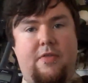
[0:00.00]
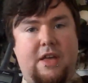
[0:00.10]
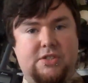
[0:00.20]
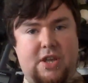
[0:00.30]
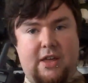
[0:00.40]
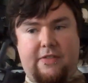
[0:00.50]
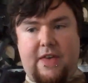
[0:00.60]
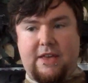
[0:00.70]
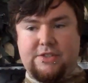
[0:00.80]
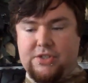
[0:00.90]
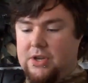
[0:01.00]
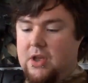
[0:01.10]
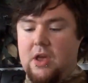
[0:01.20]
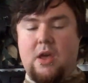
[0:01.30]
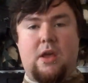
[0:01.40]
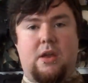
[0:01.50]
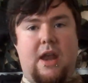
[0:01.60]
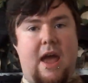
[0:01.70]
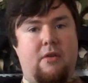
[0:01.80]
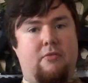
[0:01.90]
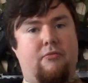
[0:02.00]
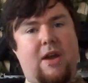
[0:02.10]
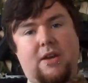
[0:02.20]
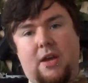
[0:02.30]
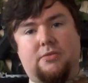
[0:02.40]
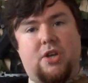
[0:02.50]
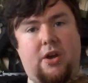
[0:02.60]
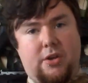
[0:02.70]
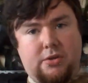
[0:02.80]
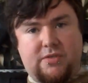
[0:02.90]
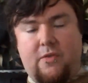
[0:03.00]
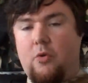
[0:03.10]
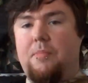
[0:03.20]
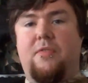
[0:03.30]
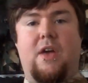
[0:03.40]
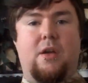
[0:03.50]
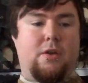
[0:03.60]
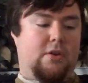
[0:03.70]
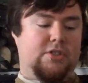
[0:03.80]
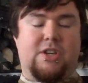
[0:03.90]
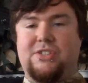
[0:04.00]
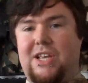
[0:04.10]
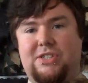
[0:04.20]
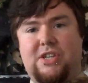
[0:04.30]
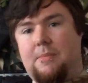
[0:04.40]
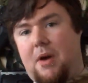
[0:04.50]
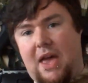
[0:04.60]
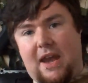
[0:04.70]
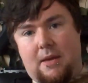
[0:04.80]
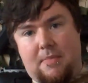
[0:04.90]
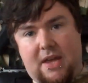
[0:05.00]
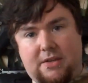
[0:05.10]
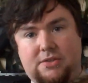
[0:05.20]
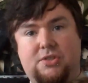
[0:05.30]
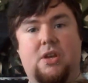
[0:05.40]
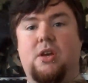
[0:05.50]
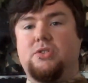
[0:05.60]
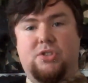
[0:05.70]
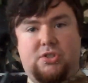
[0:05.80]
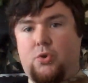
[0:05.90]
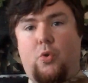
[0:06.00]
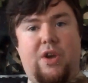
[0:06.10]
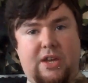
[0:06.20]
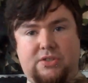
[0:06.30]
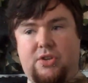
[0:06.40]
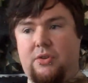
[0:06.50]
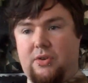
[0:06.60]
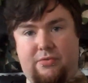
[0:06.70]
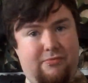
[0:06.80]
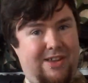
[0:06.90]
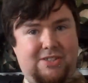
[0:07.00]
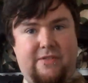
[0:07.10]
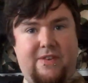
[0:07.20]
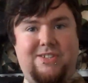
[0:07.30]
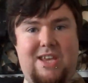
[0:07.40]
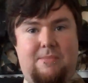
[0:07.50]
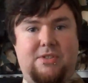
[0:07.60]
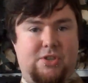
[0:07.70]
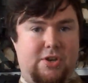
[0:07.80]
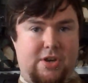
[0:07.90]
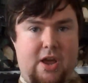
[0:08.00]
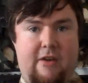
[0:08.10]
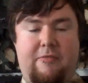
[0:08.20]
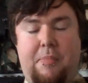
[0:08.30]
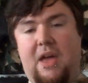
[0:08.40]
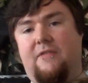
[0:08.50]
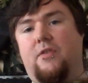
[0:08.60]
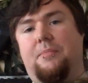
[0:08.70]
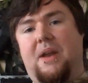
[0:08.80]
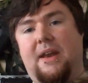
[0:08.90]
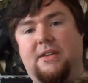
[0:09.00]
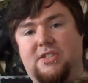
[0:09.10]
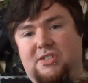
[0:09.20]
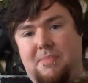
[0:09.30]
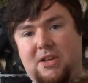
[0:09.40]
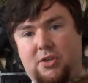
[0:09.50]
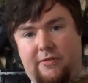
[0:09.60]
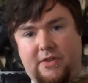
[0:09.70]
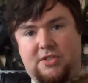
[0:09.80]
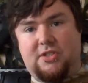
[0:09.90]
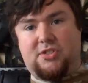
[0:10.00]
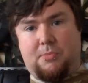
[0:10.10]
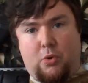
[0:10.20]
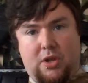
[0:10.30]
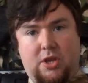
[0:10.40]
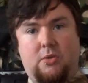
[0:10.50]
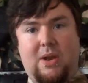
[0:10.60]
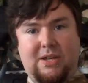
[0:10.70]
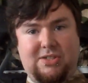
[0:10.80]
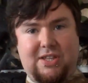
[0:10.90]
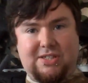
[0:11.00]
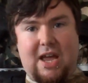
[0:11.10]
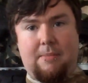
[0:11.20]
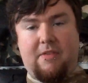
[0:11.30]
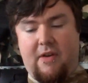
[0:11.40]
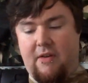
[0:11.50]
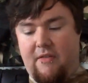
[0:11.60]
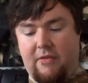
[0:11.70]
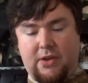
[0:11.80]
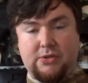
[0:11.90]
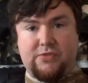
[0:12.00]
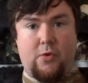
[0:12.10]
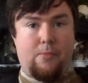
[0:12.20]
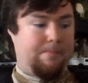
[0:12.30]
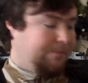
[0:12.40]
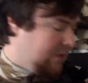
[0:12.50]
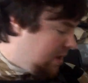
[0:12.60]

Things like these. Now, radios are useful, but they are not a necessity by any means. Just talking to the rest of your team is good enough, but if you're planning to split off into smaller units, these can be very, very useful.